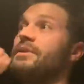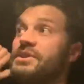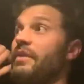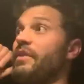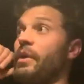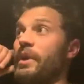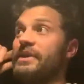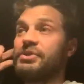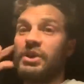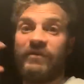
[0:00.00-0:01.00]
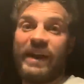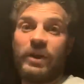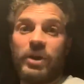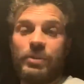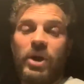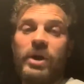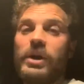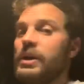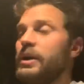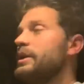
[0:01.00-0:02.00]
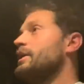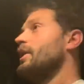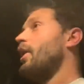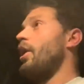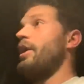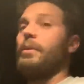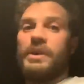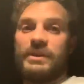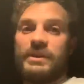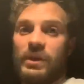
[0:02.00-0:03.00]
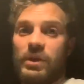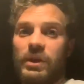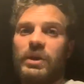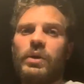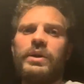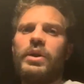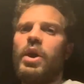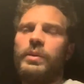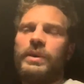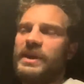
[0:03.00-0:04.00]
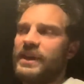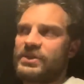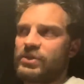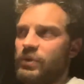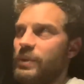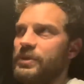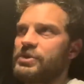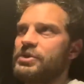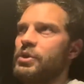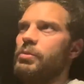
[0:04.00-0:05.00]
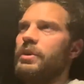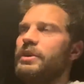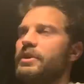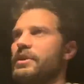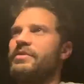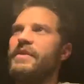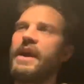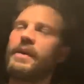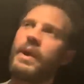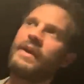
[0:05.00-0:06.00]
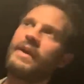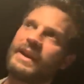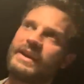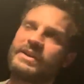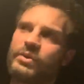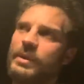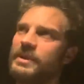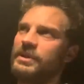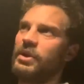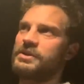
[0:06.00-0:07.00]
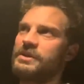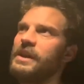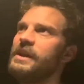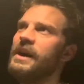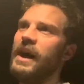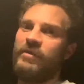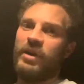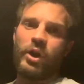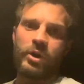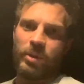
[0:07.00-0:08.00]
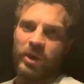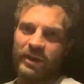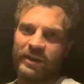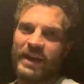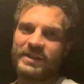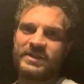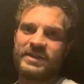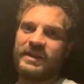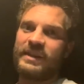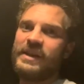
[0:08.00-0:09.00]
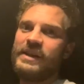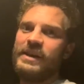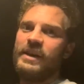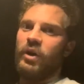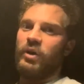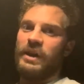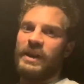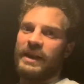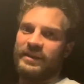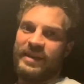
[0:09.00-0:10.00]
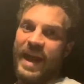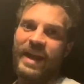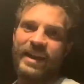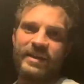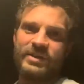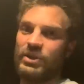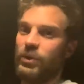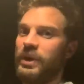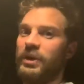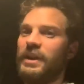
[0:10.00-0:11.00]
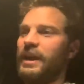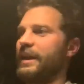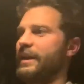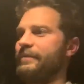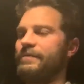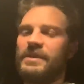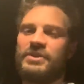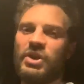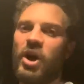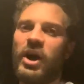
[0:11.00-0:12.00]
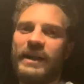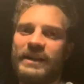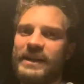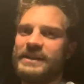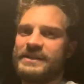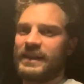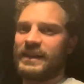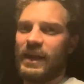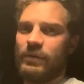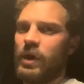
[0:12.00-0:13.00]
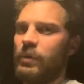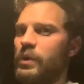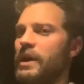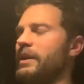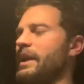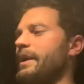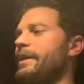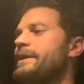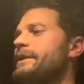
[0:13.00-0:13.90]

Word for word: discovering what else you can find out about how they want it to look. You know, and now when you get a script, there's so it's very rare to get a script that doesn't have a lookbook attached and all like a deck showing you like shot ideas and and, and real like